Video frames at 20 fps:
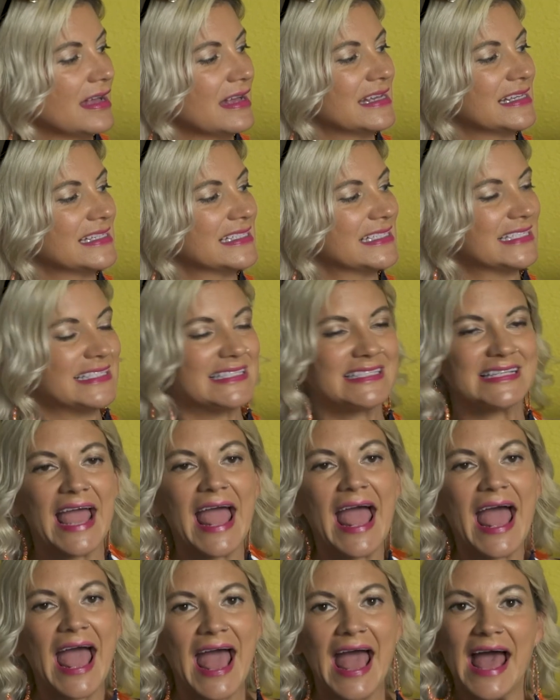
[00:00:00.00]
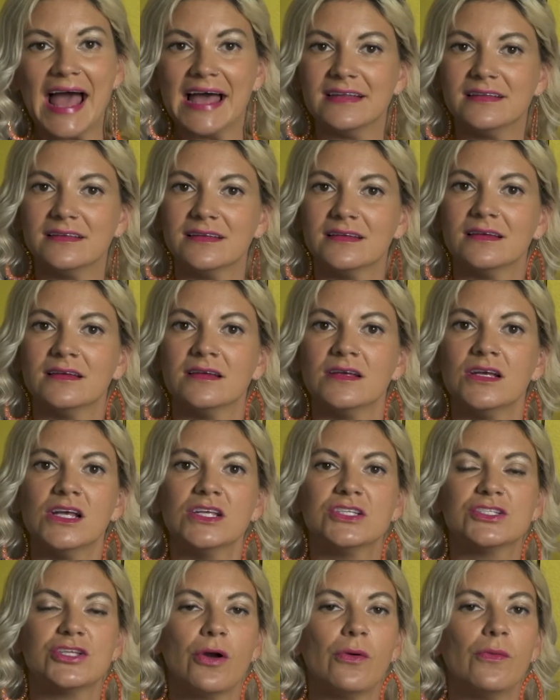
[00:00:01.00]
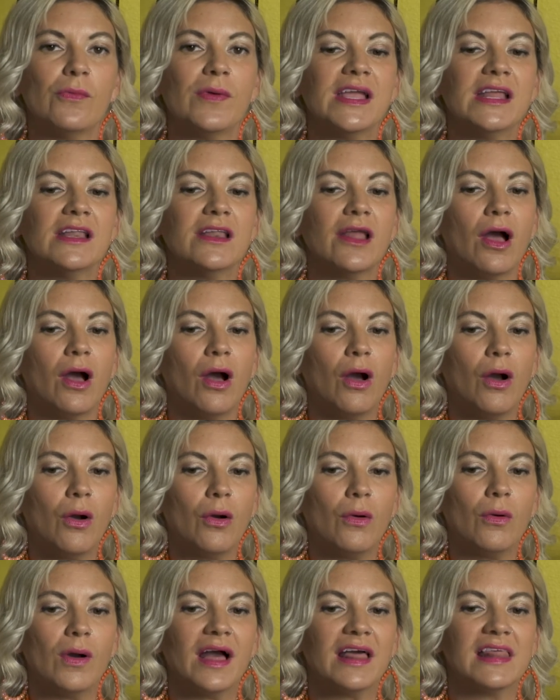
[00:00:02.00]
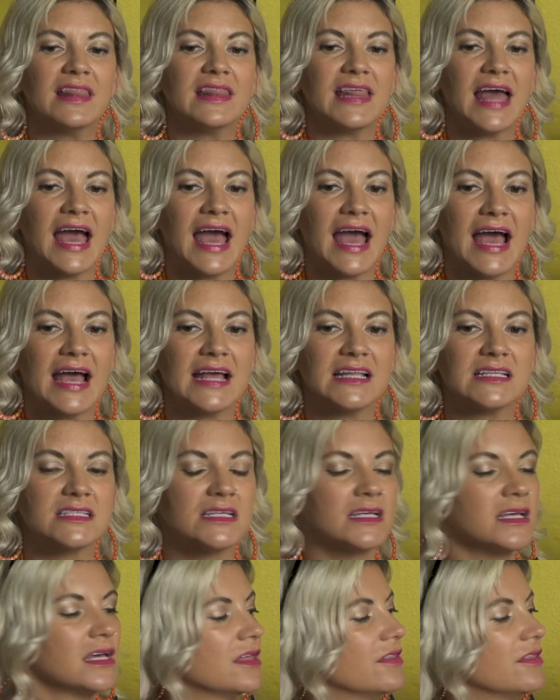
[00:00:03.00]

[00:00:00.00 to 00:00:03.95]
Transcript: sad. So we know that